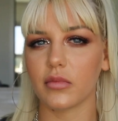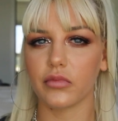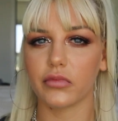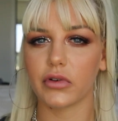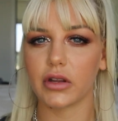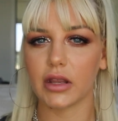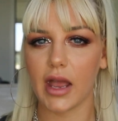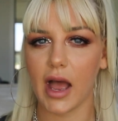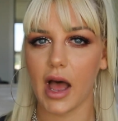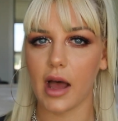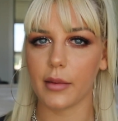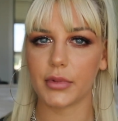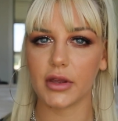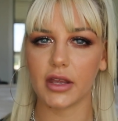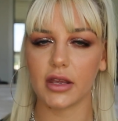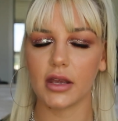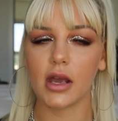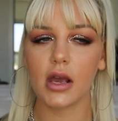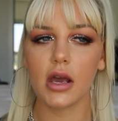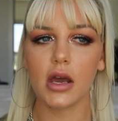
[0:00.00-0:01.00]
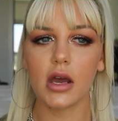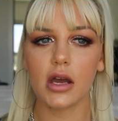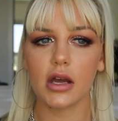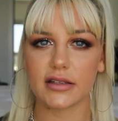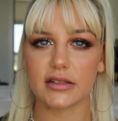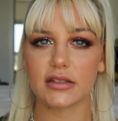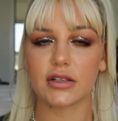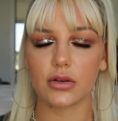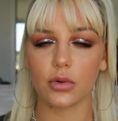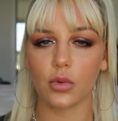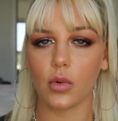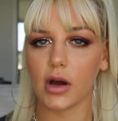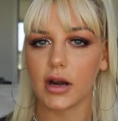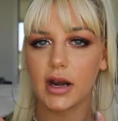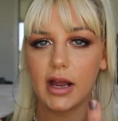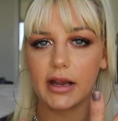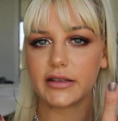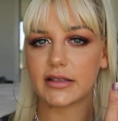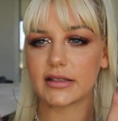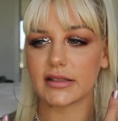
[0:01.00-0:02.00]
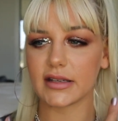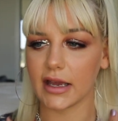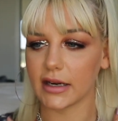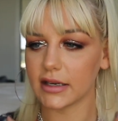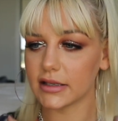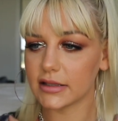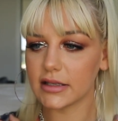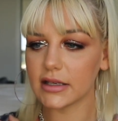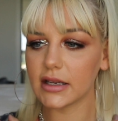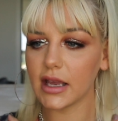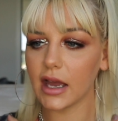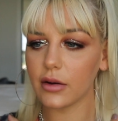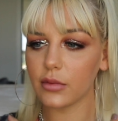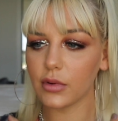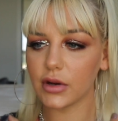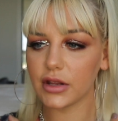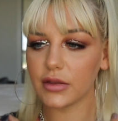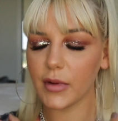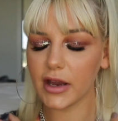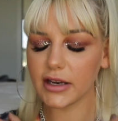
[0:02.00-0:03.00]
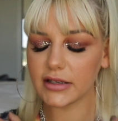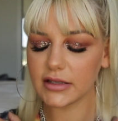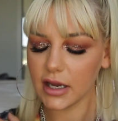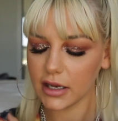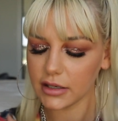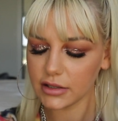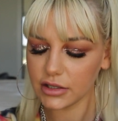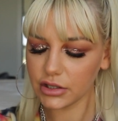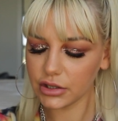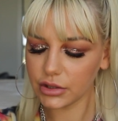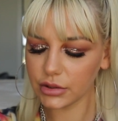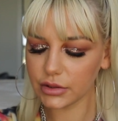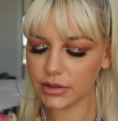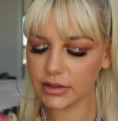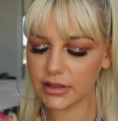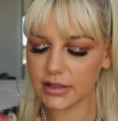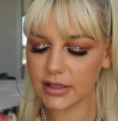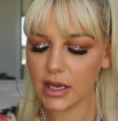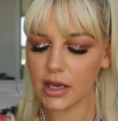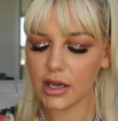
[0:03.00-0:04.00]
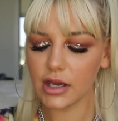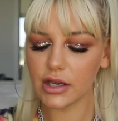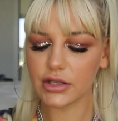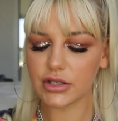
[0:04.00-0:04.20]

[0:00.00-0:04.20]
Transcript: I'm really happy as to what I decided to get with my tattoos.